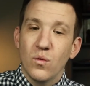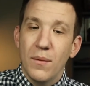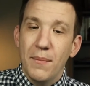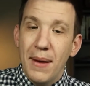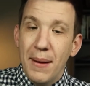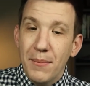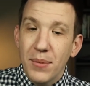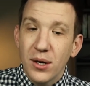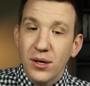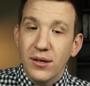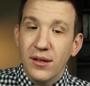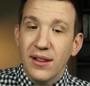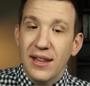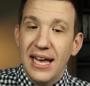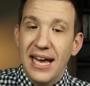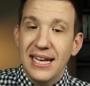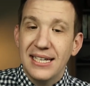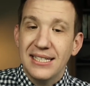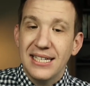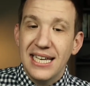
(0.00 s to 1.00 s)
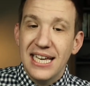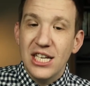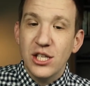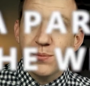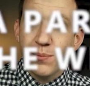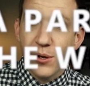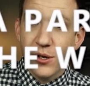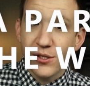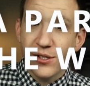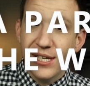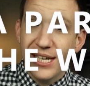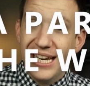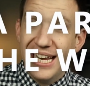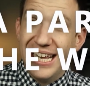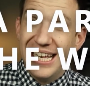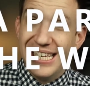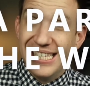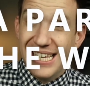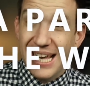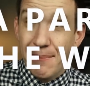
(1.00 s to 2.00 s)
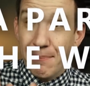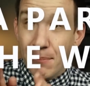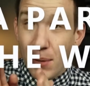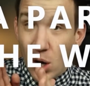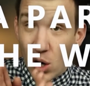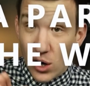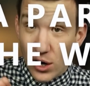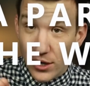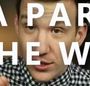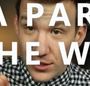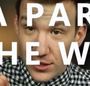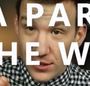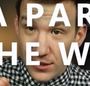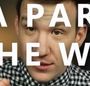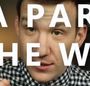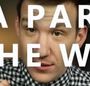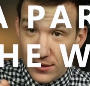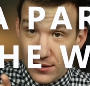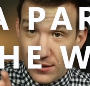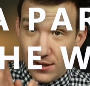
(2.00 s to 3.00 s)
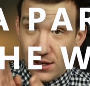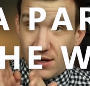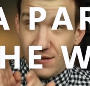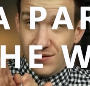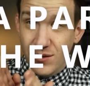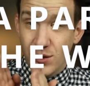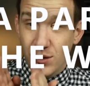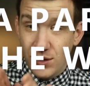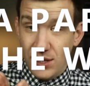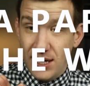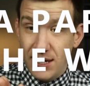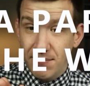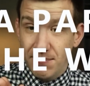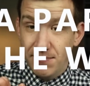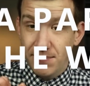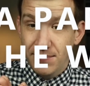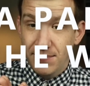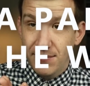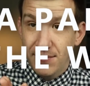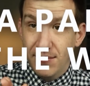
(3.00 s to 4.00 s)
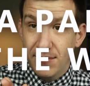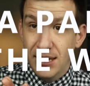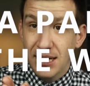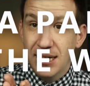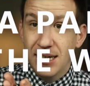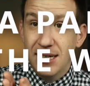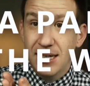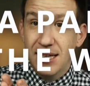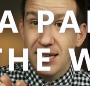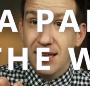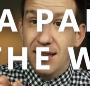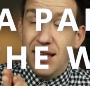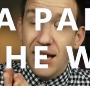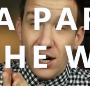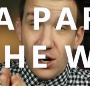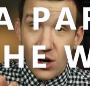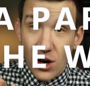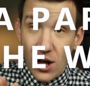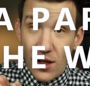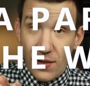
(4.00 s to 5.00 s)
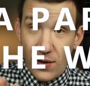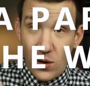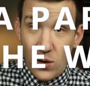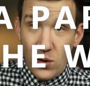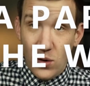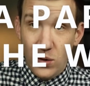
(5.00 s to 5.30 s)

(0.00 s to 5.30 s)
remember that each person is a part of your team. They are not the